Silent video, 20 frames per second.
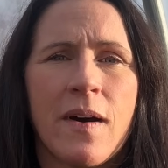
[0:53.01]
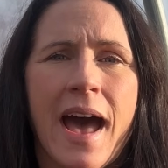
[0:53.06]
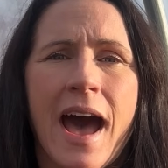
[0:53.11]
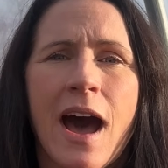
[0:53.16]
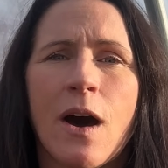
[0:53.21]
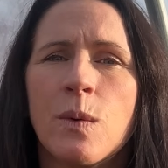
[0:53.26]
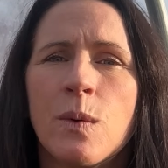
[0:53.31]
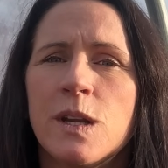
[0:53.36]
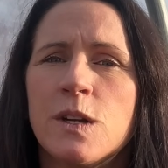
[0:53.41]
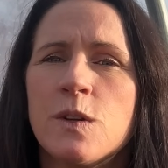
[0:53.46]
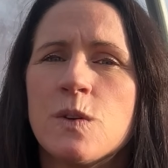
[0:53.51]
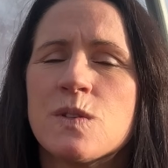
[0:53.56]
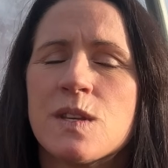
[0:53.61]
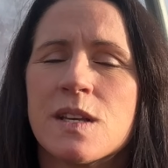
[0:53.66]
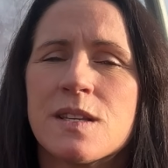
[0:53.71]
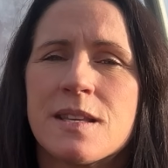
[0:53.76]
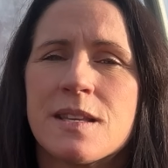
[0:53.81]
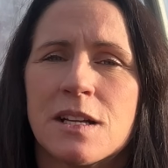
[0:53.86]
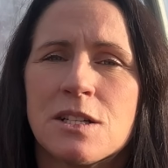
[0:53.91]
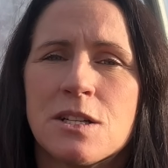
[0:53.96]
how we do
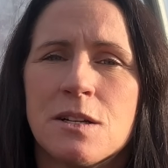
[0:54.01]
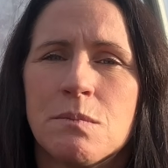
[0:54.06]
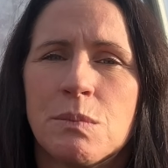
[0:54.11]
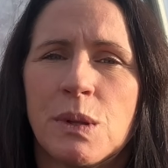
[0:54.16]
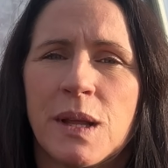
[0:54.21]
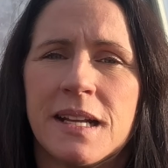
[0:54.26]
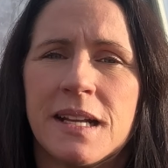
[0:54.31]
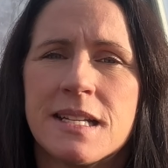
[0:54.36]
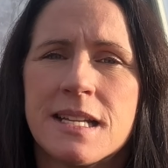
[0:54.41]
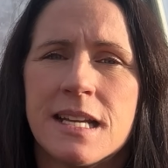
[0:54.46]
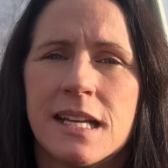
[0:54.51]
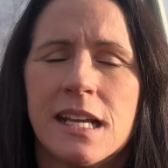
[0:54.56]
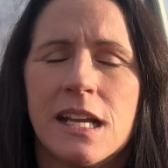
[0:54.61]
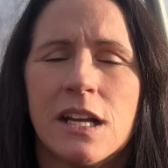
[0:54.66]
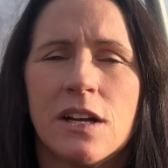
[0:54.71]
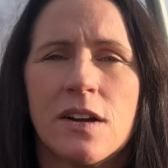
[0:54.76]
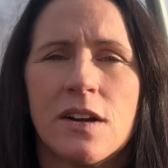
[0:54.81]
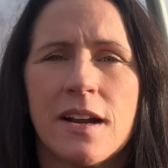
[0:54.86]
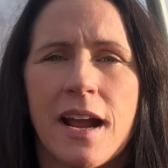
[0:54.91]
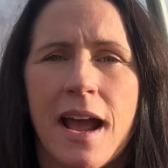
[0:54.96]
succession planting
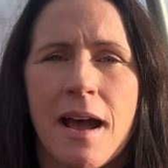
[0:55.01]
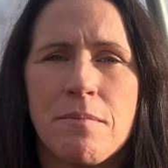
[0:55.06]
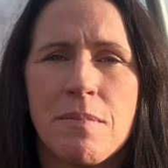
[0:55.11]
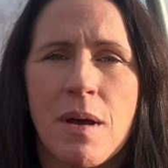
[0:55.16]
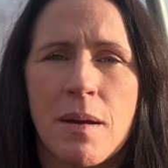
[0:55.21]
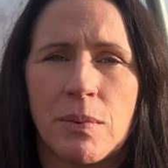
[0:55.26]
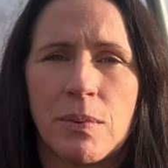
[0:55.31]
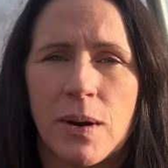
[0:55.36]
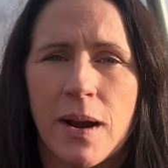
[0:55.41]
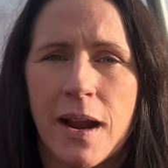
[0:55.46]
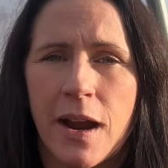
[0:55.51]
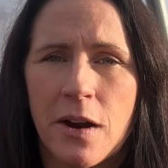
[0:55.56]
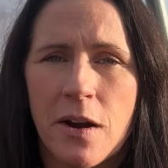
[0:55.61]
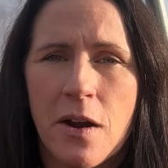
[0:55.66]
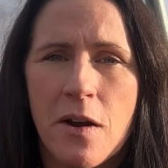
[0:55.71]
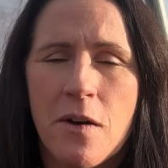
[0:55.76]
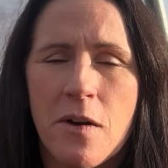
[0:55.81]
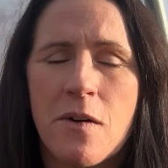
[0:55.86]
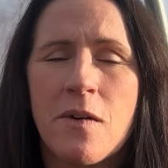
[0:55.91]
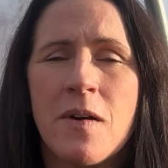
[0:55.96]
here at
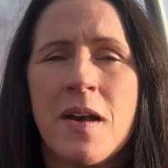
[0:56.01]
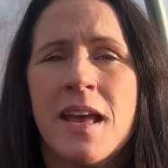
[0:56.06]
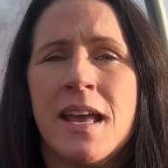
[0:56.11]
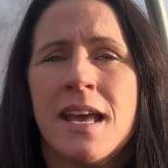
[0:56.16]
PepperHarrow